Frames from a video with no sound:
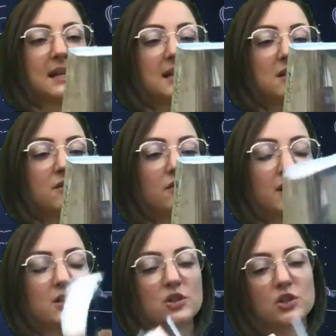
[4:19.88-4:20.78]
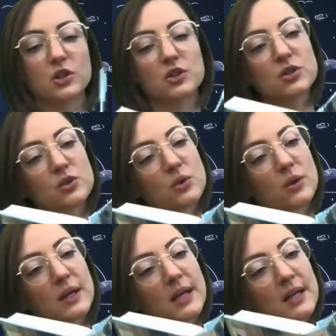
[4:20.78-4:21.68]
an adventure
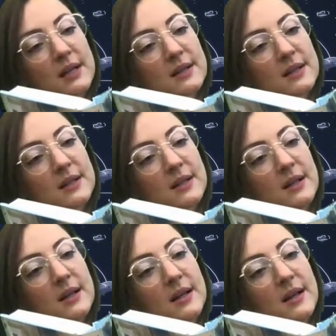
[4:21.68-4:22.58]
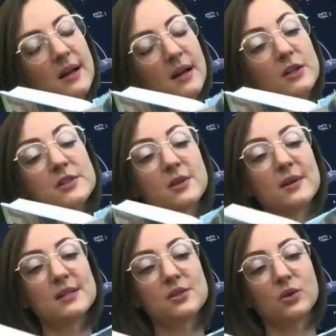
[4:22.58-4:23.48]
story. Also
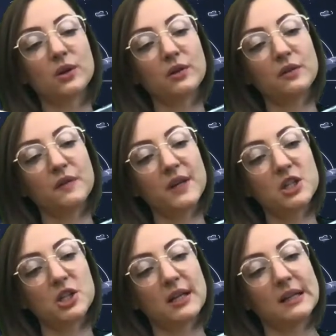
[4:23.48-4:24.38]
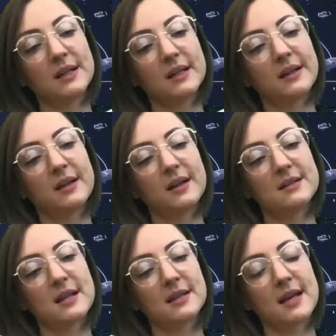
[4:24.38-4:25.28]
historical fiction
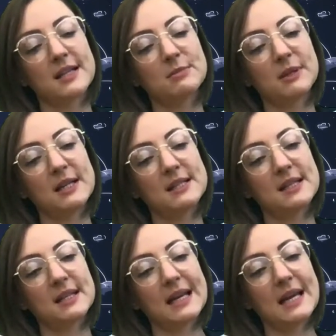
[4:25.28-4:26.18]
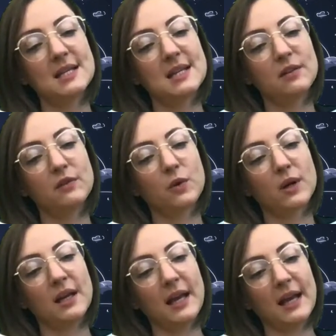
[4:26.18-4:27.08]
that takes place in
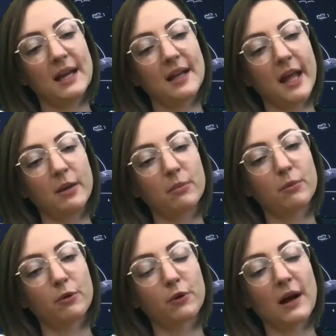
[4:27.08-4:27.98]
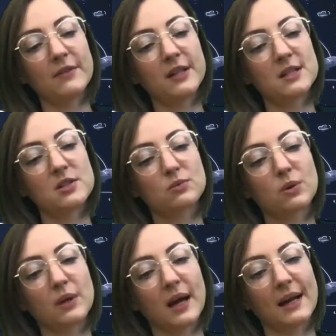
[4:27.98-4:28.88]
1848 in Providence,
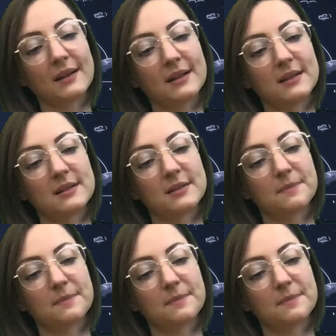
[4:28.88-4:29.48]
Rhode Island.